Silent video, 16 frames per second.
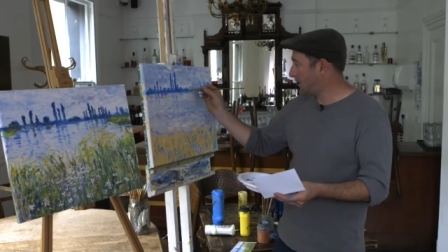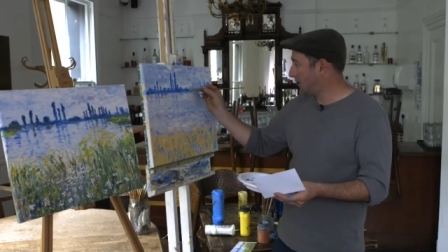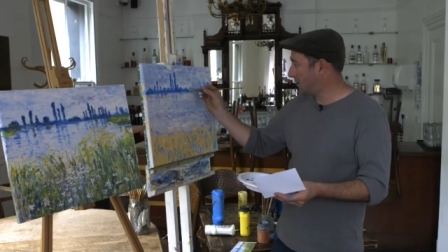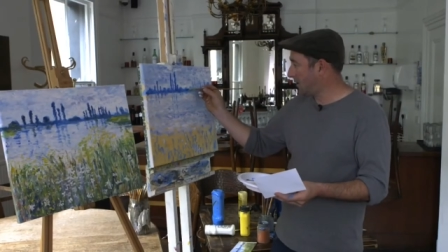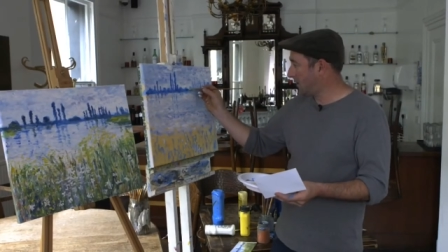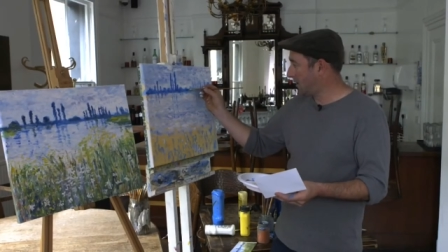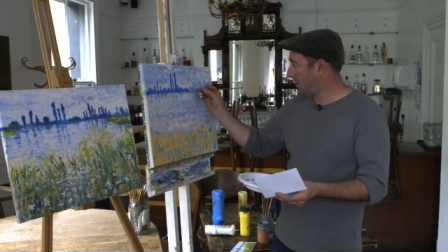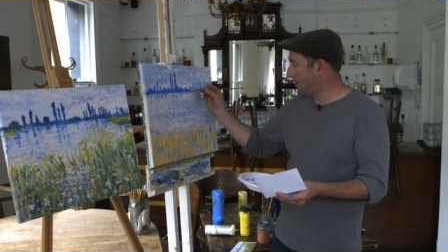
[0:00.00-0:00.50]
so
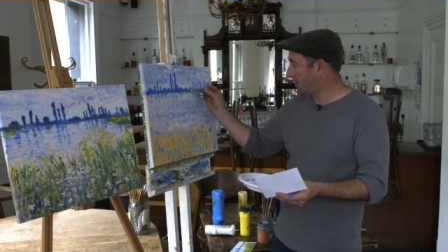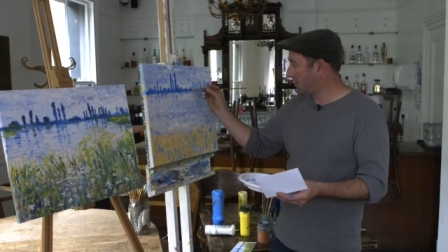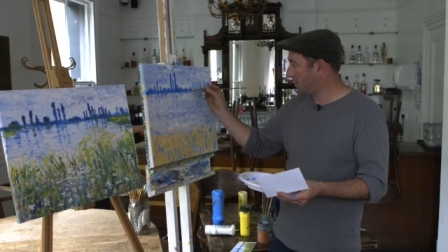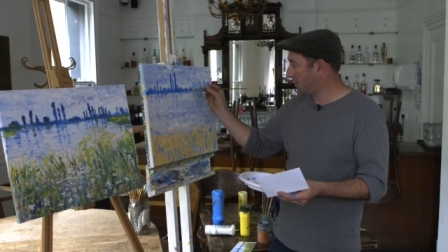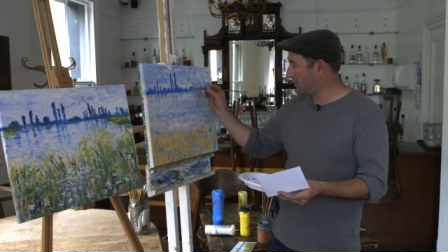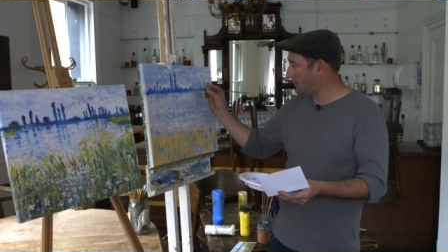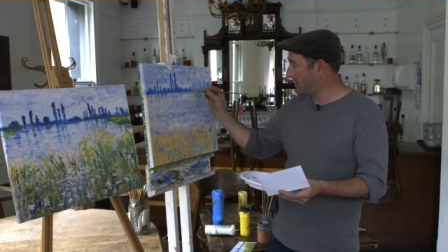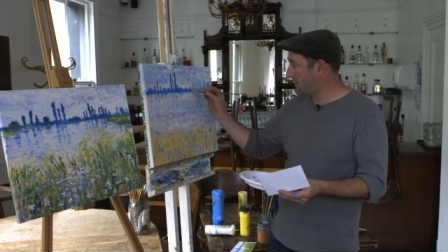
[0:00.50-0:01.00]
keep going
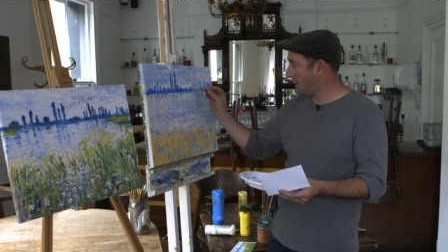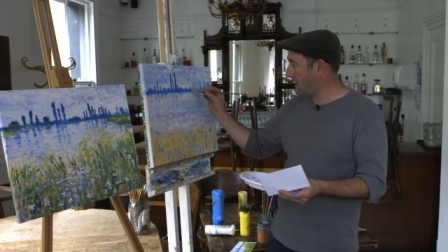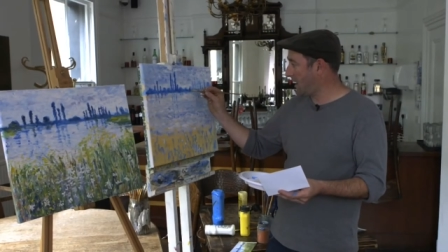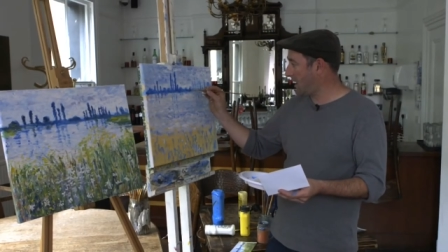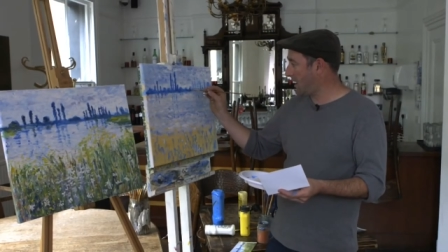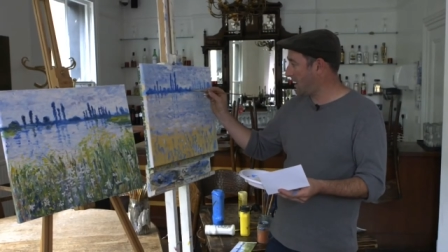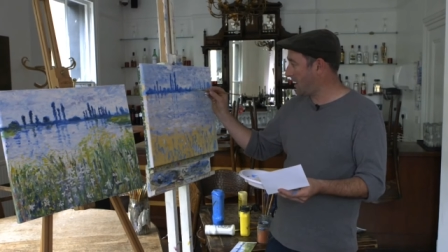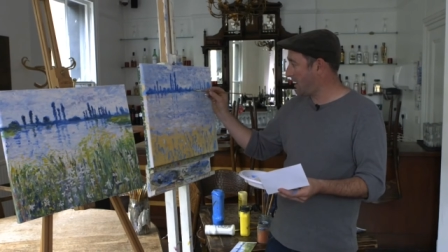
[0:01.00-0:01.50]
across
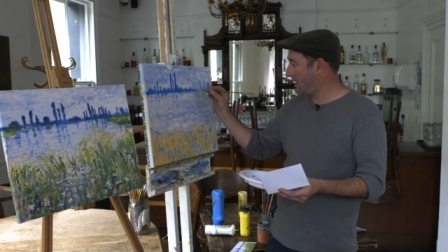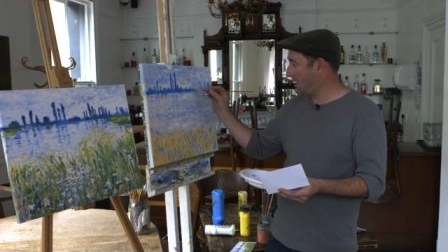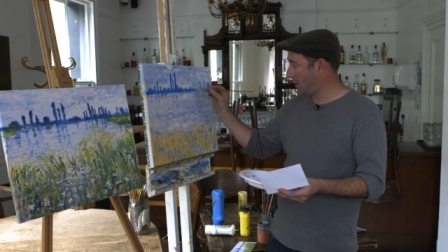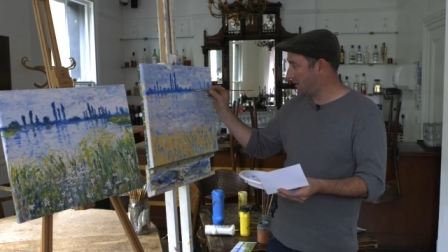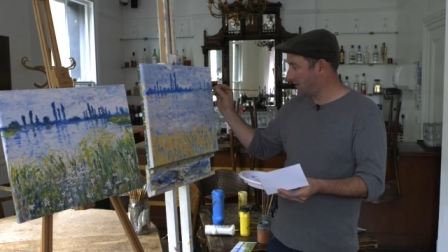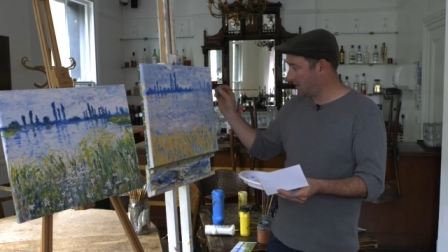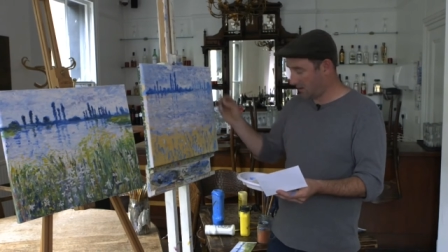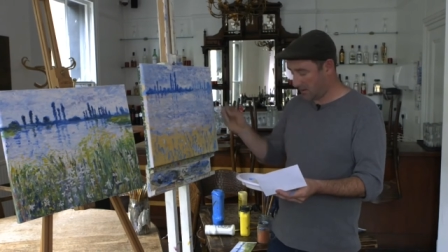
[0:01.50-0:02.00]
there.
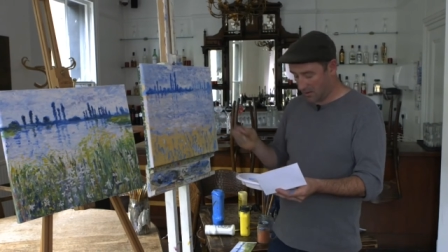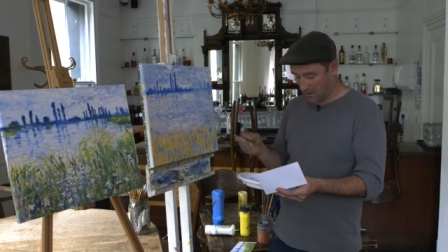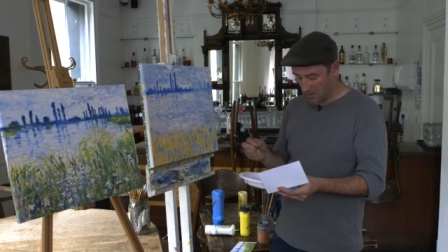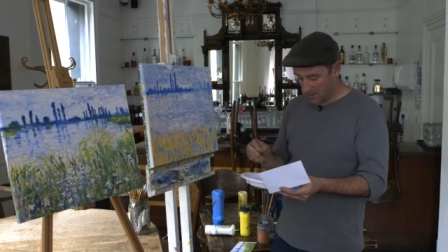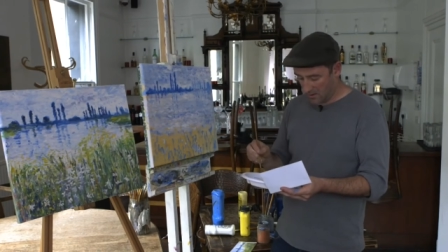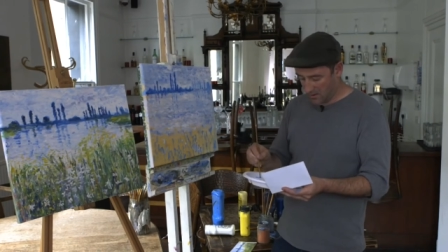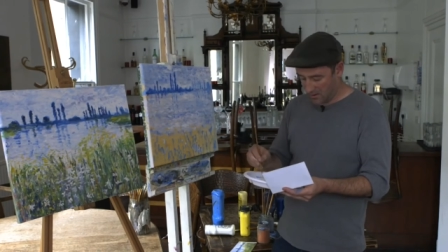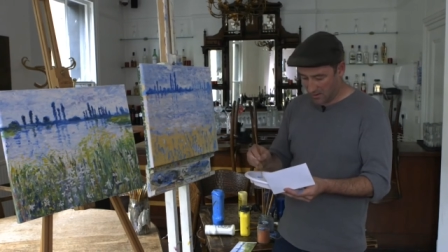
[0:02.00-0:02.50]
Da, da,
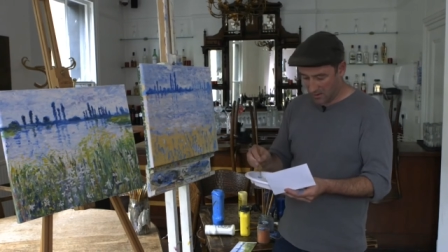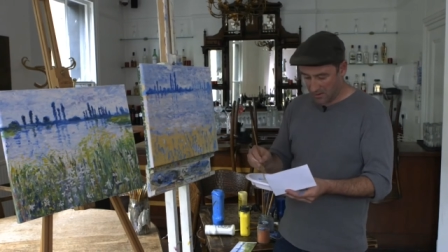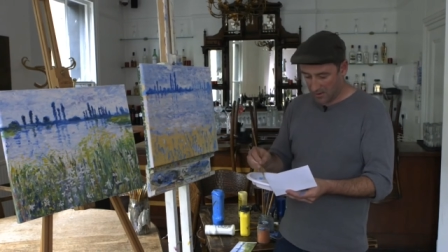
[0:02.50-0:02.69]
da.